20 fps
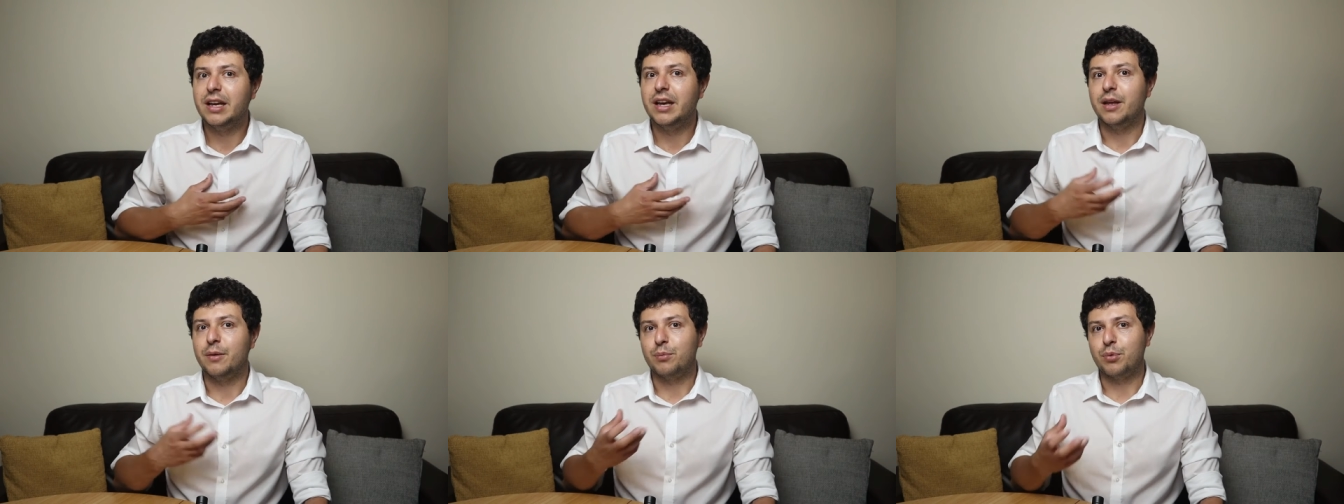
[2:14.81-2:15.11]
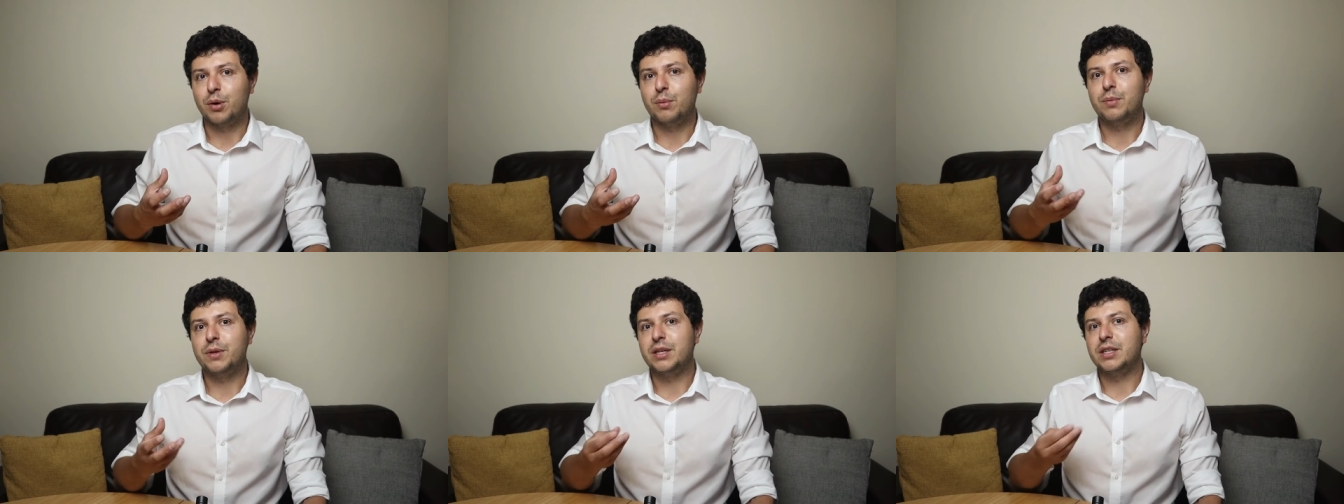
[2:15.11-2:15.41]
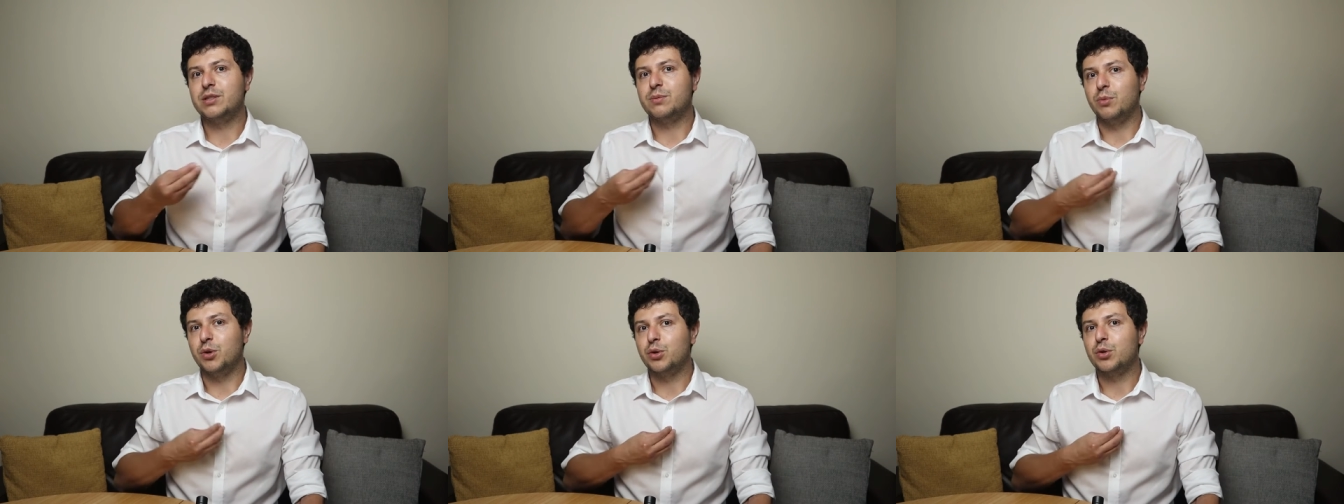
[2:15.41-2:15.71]
and probably
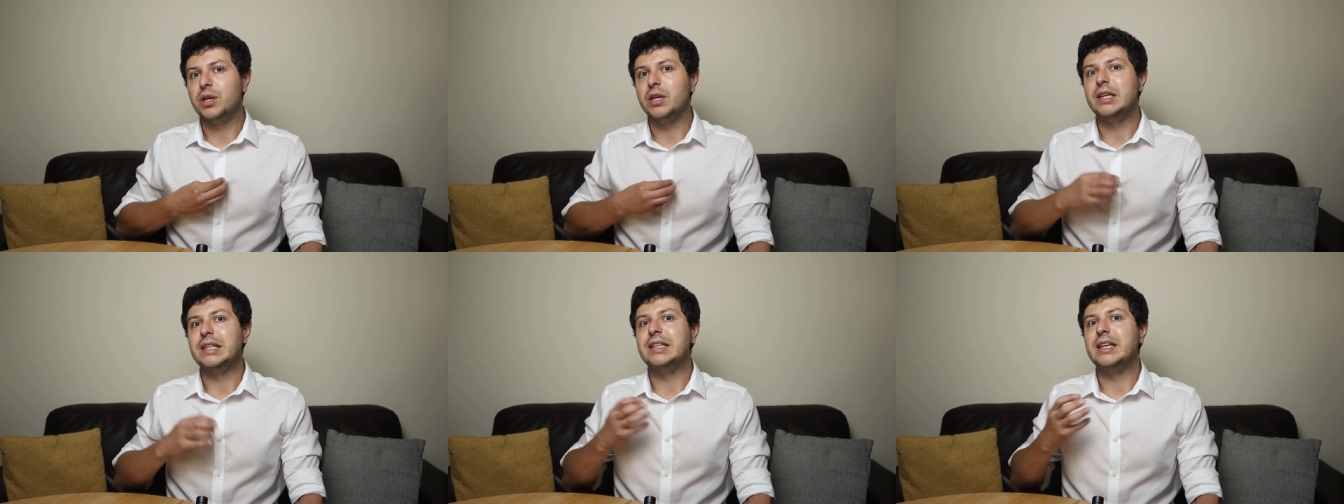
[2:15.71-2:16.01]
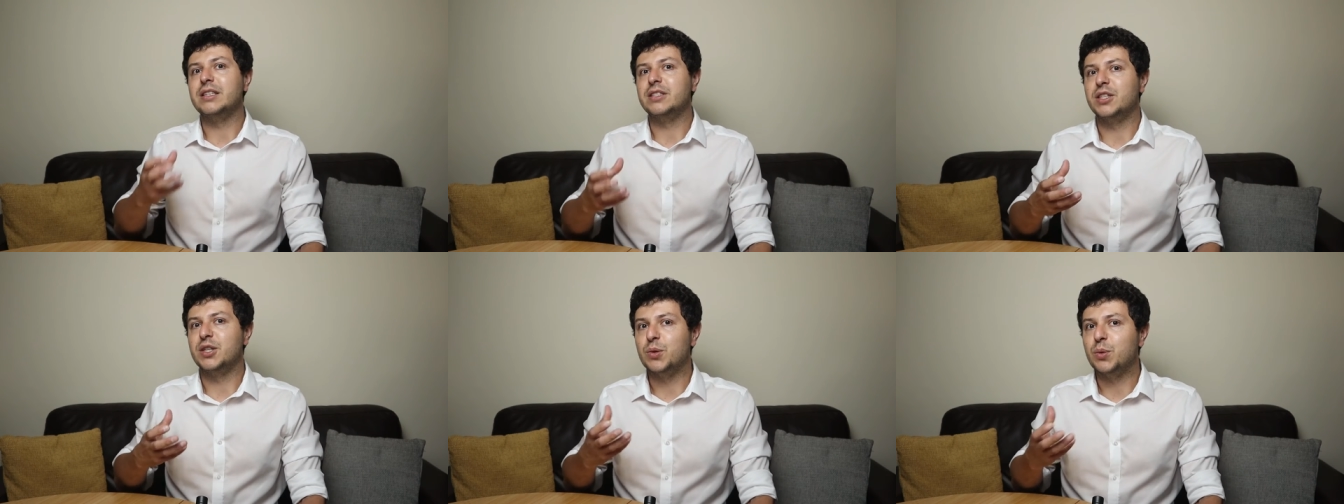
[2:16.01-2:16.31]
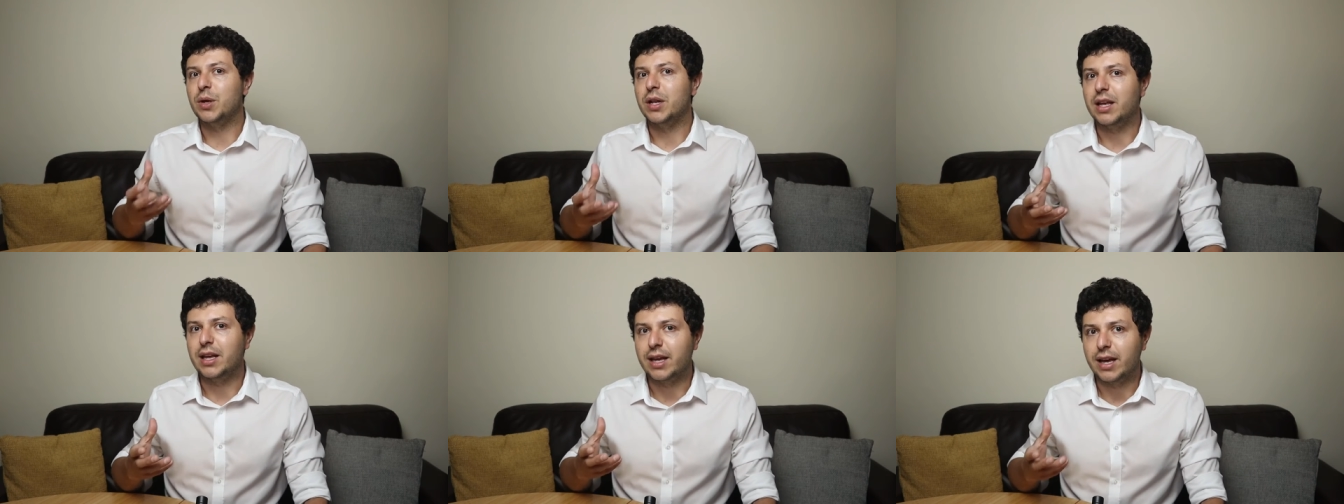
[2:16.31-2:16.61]
smoking
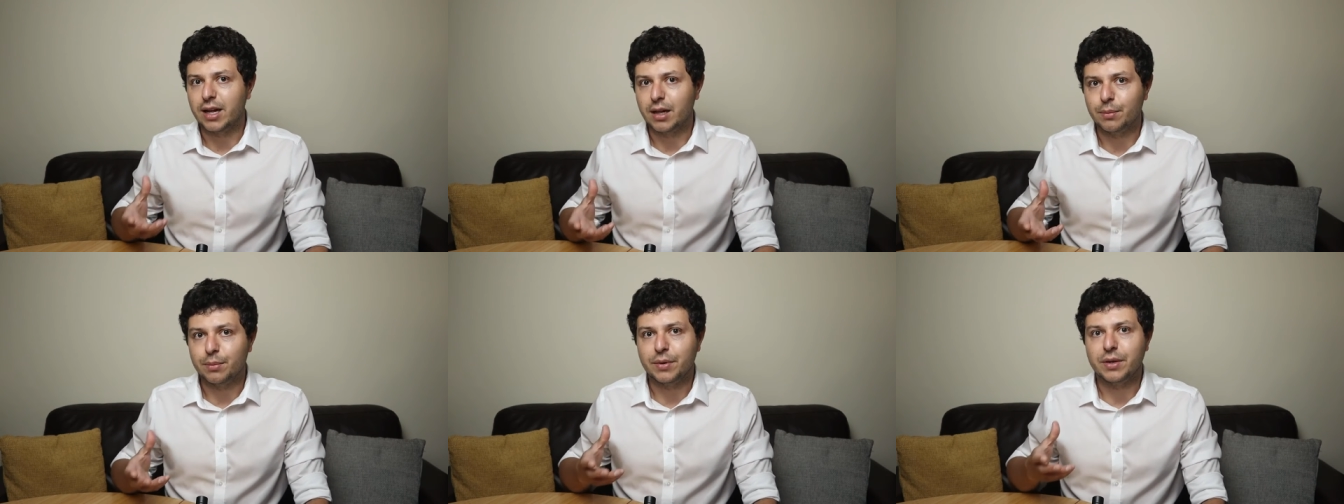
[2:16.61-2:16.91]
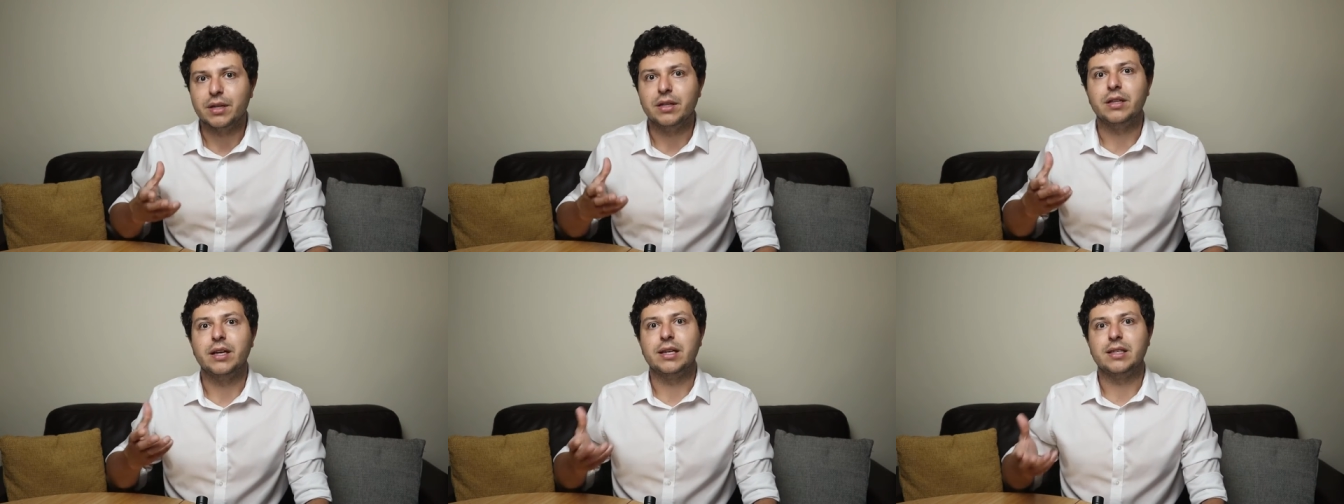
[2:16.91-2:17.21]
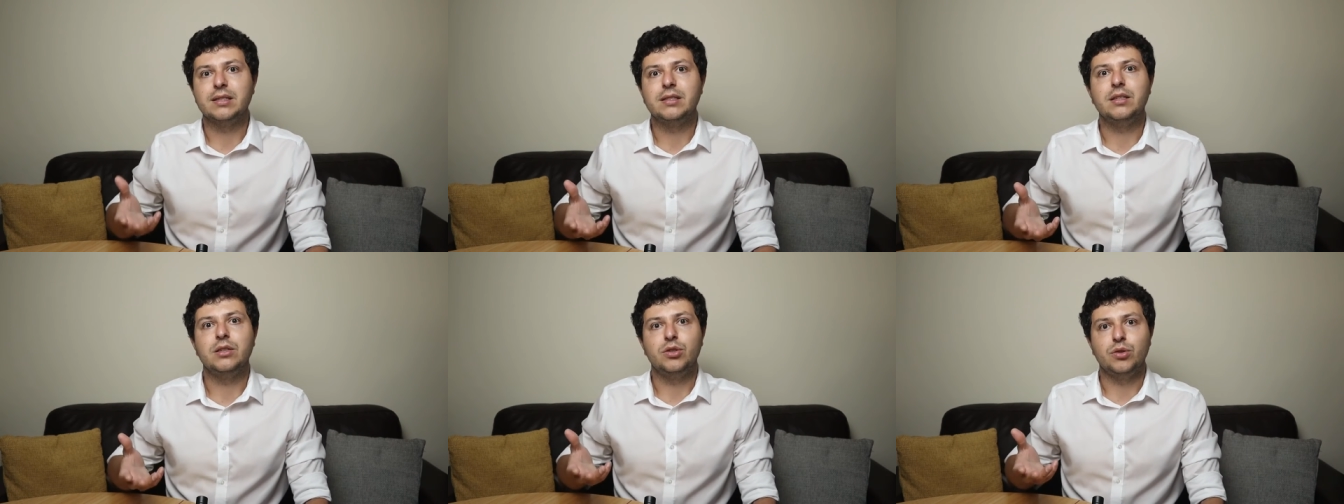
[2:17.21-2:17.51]
doesn't really help in
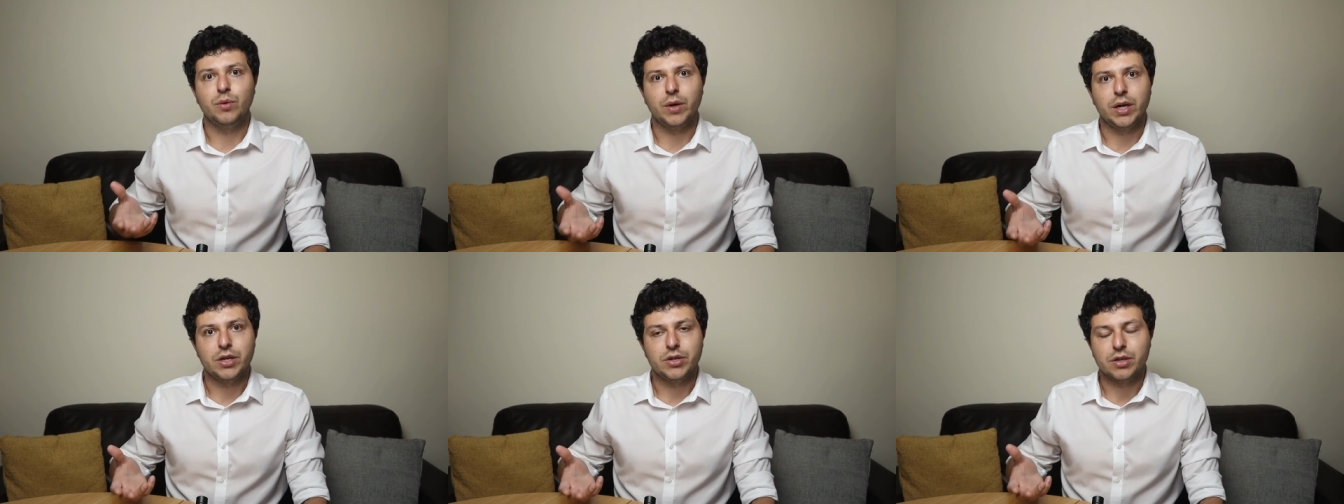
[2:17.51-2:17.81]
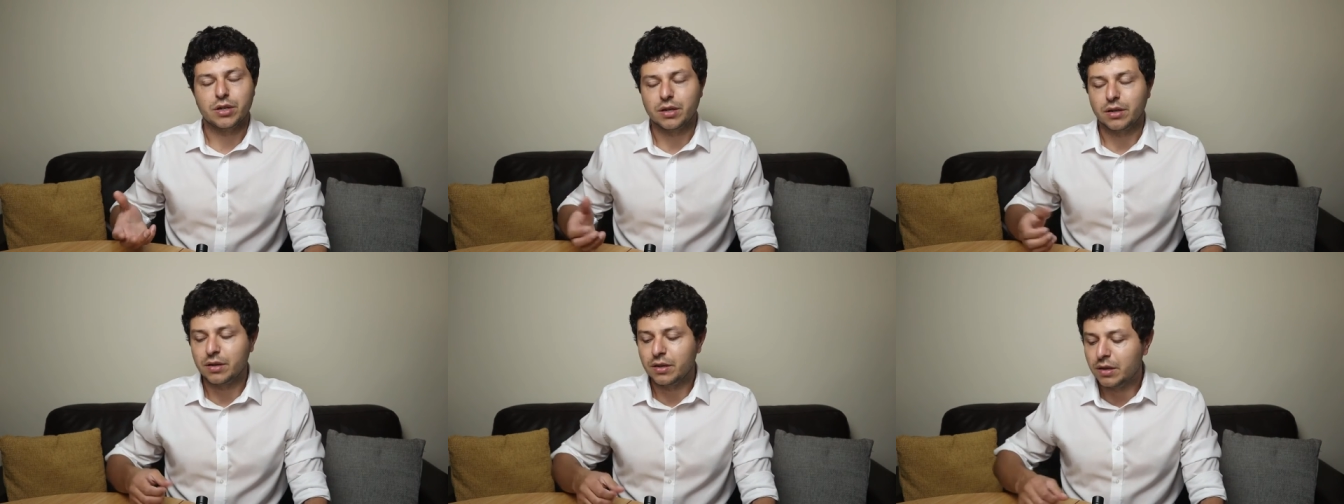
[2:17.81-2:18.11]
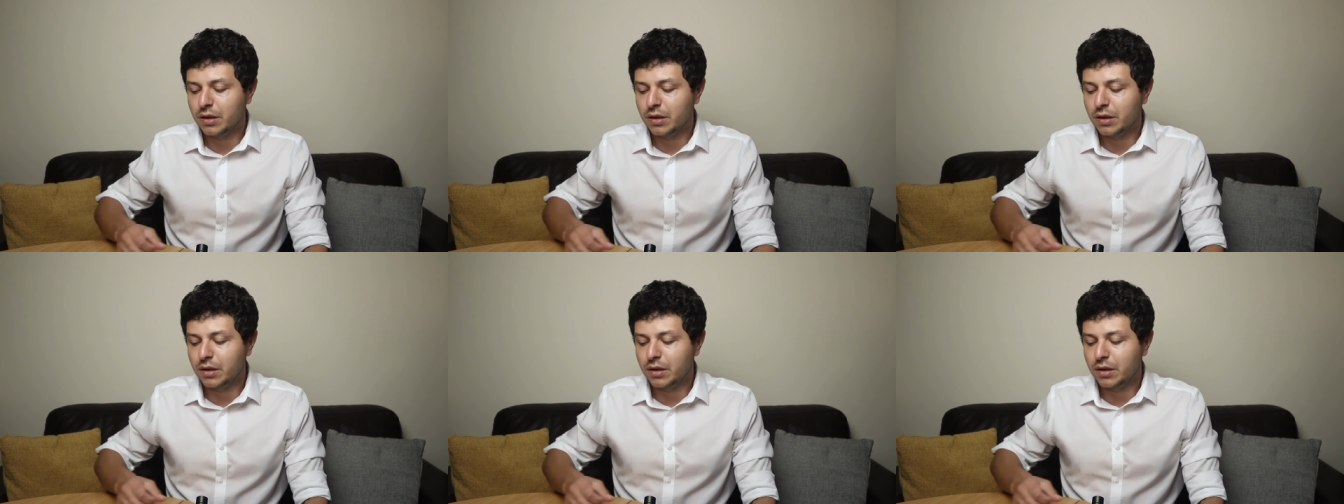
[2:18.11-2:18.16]
that situation.